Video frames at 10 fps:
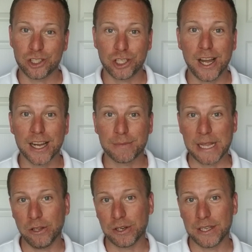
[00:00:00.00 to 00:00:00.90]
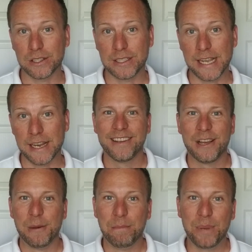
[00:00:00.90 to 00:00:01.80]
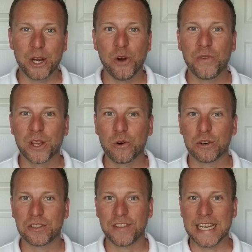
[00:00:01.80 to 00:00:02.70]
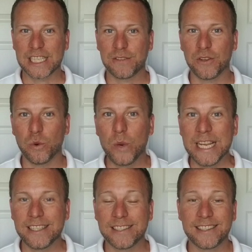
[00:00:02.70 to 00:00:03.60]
or shocked by the look of their skin. But over the course of the next few weeks,